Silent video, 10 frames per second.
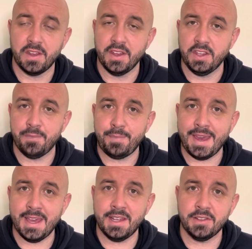you've
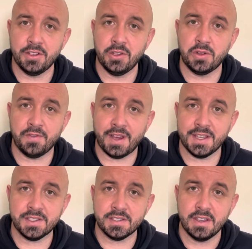paired the new
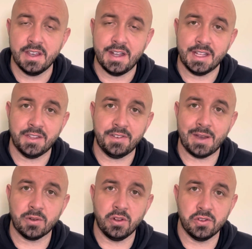device, and you've now
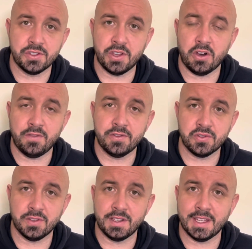closed it off,
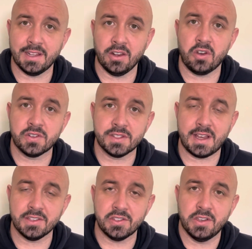so it locks
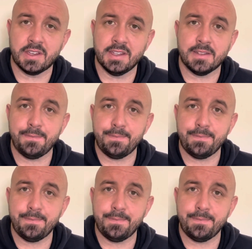that circuit.